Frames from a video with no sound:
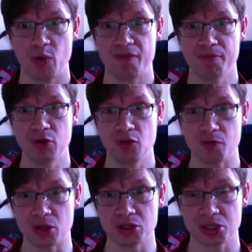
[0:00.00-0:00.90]

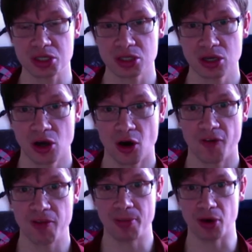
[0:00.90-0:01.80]
movement of
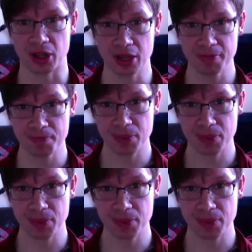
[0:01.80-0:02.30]
the body,